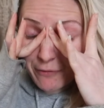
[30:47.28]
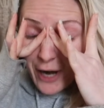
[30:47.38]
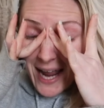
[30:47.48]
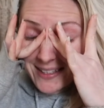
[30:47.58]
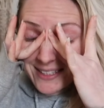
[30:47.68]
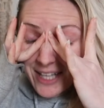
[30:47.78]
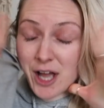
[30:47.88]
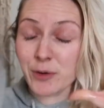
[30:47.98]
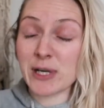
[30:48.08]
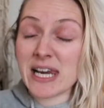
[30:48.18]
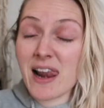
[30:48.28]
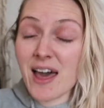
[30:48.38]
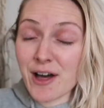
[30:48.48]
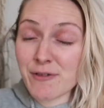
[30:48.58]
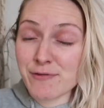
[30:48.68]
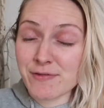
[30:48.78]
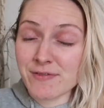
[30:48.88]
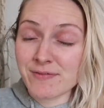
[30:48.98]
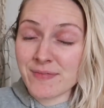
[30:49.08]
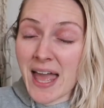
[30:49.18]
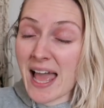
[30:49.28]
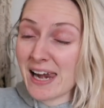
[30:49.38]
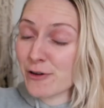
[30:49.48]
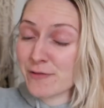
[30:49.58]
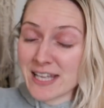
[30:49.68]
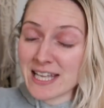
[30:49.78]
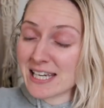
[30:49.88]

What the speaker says: friends, I would love, L-O-V-E,